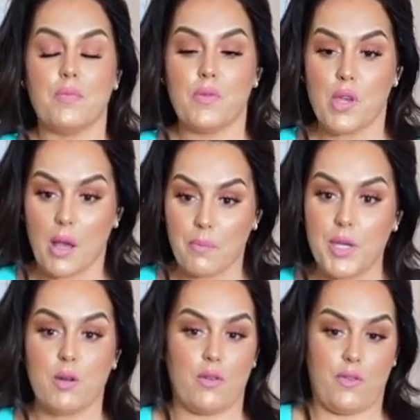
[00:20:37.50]
a
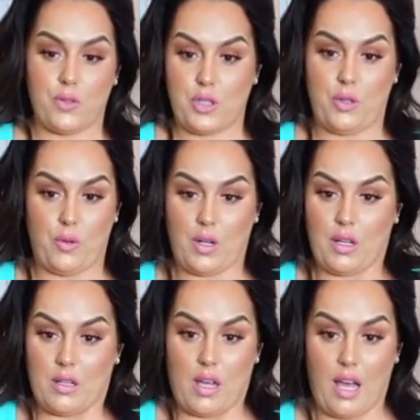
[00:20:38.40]
beautiful suit.
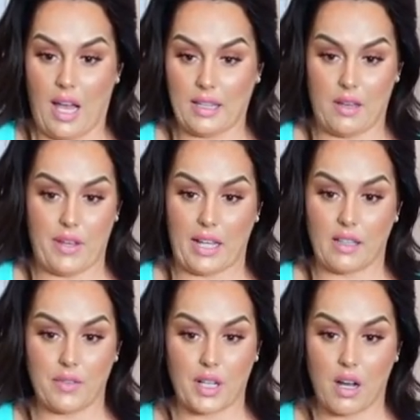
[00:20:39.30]
I love it. I
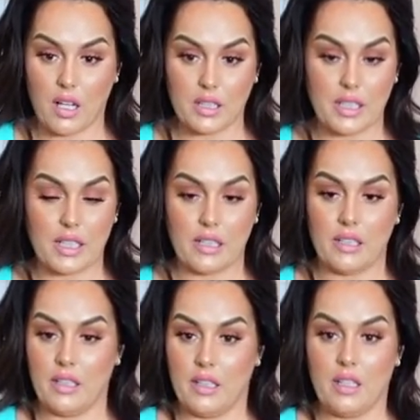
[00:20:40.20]
love the color.
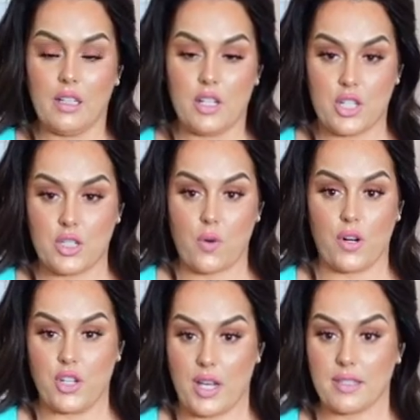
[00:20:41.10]
She's
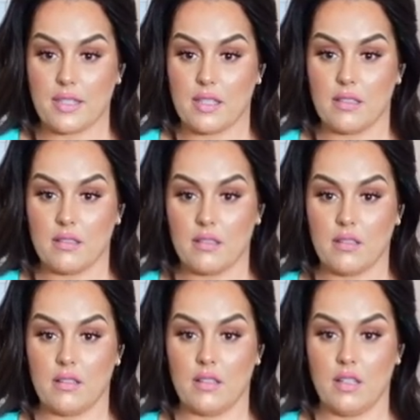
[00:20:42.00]
gorgeous.
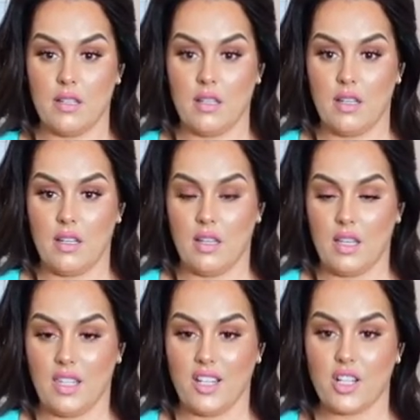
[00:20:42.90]

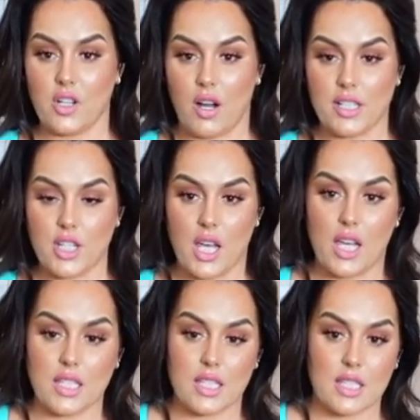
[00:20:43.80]
You're
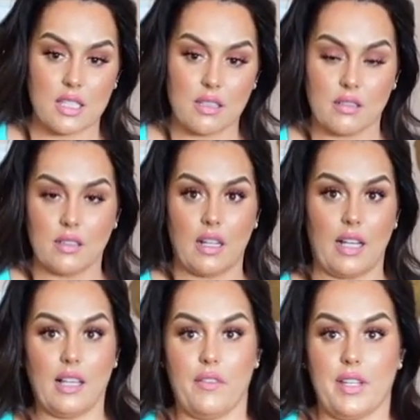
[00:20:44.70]
gorgeous.
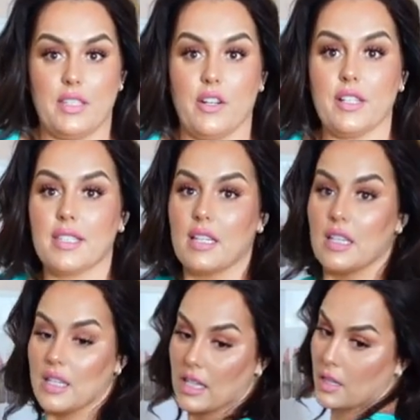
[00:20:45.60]
I love it. Seriously.
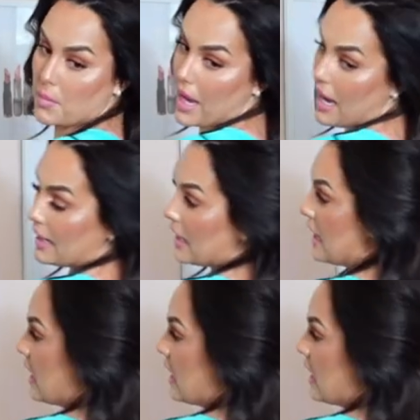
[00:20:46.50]
And then the back,